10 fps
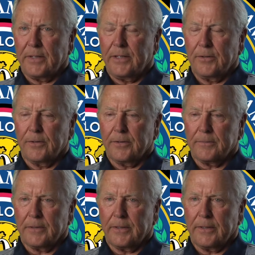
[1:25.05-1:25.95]

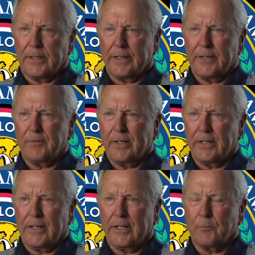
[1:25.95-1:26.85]
either I never did
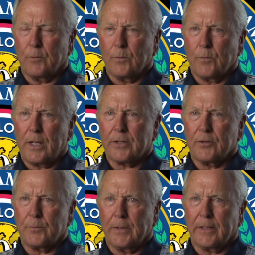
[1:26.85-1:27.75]
get hit with
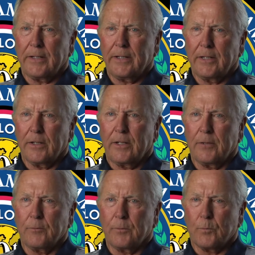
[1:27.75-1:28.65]
rockets, but I got hit a
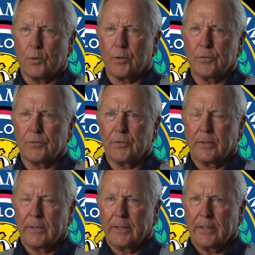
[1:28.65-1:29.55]
lot with mortars,
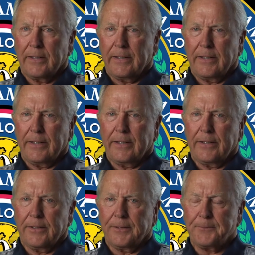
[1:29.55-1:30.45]

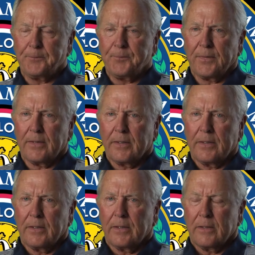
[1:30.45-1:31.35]
and
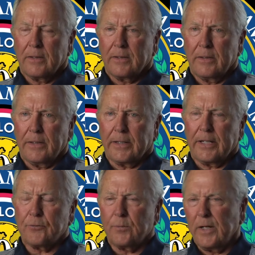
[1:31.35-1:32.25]
I
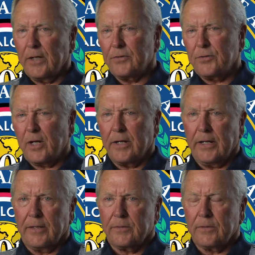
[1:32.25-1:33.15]
guess we got shot
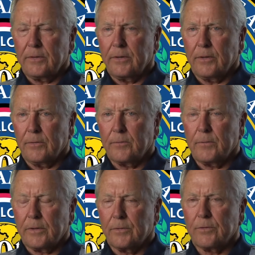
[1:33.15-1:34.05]
at.
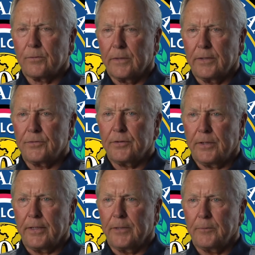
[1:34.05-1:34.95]
Of course we got
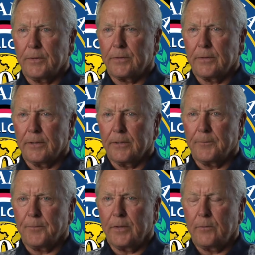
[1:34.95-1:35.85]
shot at, but
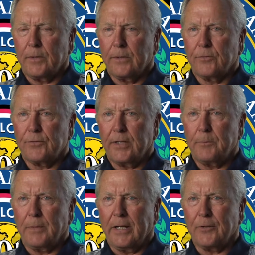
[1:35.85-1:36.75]
anyway, those
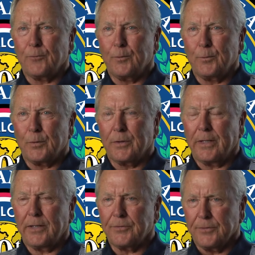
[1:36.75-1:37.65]
sandbags would
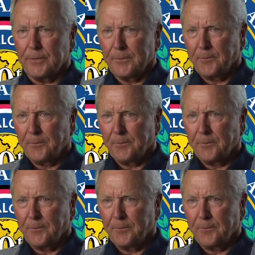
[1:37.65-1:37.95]
protect you.